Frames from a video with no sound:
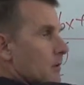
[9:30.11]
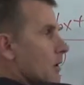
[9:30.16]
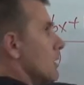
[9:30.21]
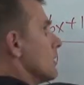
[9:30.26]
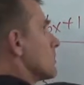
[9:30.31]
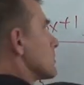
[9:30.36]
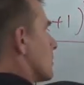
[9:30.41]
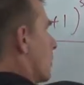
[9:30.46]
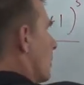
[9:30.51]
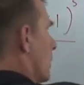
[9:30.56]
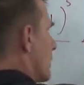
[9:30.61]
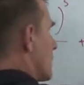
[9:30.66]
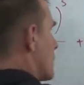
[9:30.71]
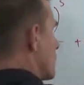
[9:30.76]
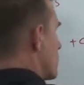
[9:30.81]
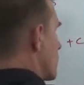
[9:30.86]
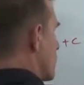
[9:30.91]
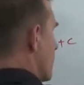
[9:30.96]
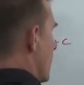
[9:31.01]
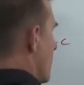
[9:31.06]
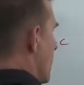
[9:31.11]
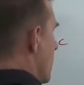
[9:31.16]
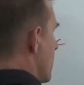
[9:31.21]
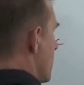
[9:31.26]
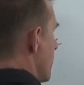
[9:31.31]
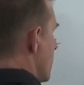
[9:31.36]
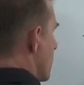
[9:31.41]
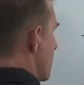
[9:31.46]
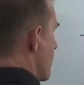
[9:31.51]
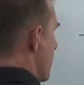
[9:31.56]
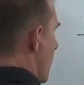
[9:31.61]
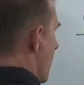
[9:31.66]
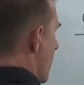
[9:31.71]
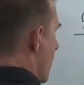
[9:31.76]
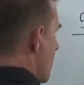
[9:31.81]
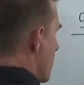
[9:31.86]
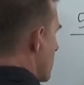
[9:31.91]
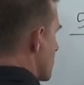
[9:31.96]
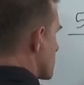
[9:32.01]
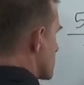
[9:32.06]
So I could write
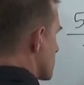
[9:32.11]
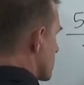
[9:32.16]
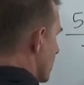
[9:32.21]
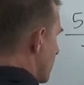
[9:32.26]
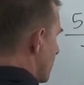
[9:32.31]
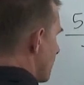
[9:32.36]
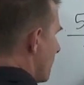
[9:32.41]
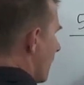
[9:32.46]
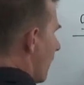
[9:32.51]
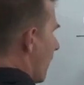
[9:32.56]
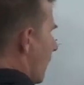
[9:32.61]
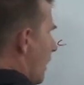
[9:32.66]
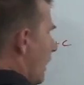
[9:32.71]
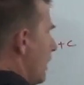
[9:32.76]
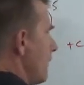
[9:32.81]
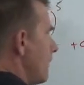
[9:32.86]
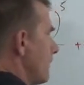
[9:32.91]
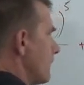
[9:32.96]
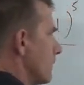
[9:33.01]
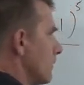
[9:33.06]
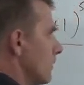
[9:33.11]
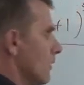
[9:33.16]
minus 5